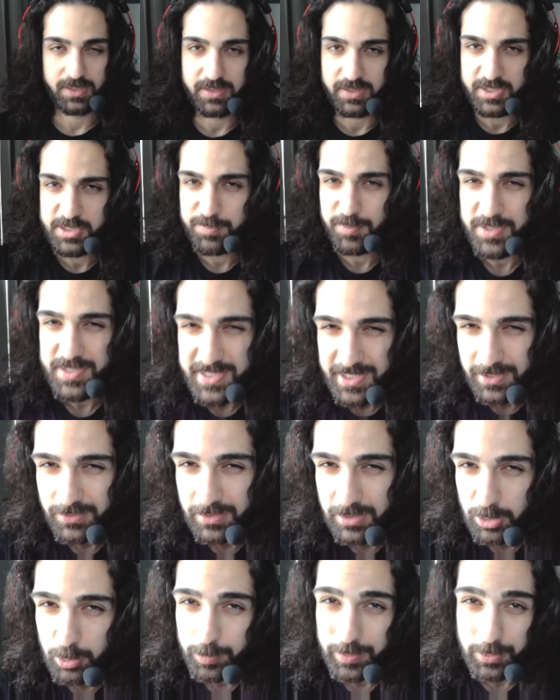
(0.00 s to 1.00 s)
This might sound
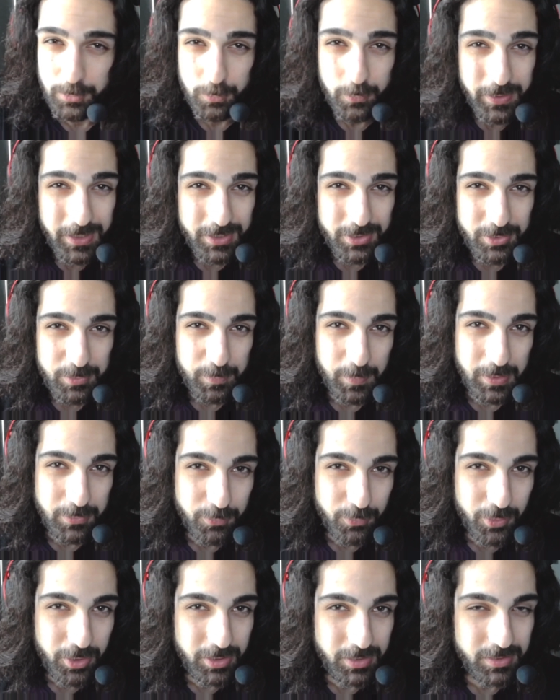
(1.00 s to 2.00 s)
a little bit weird,
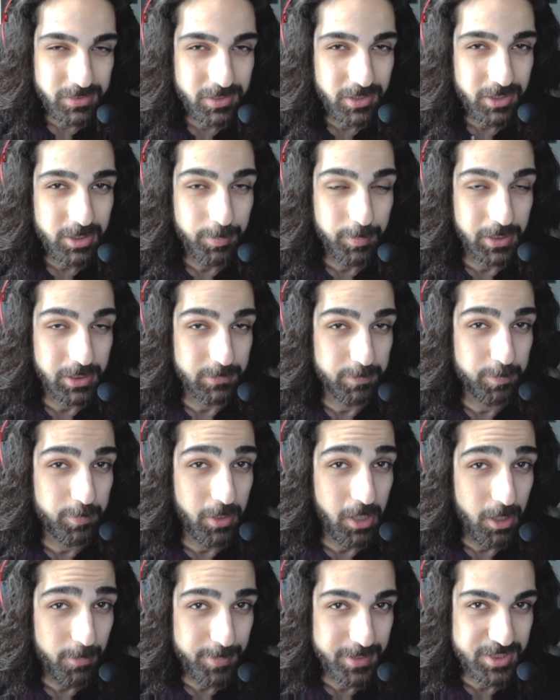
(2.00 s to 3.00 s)
but we're gonna talk about
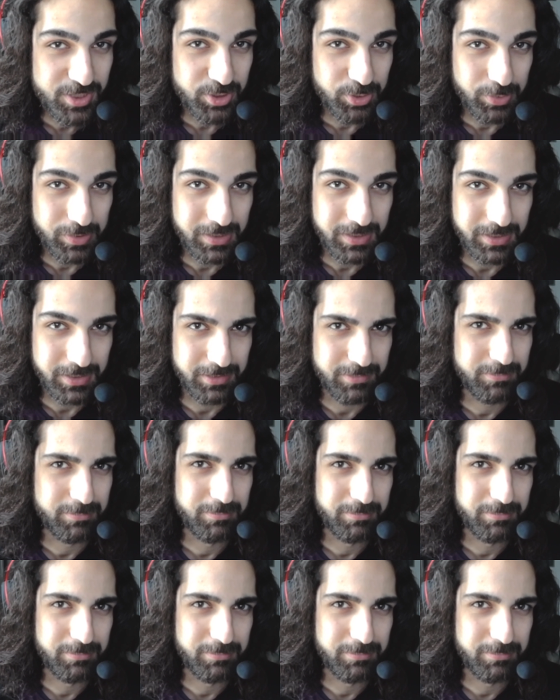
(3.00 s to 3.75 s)
puppets today.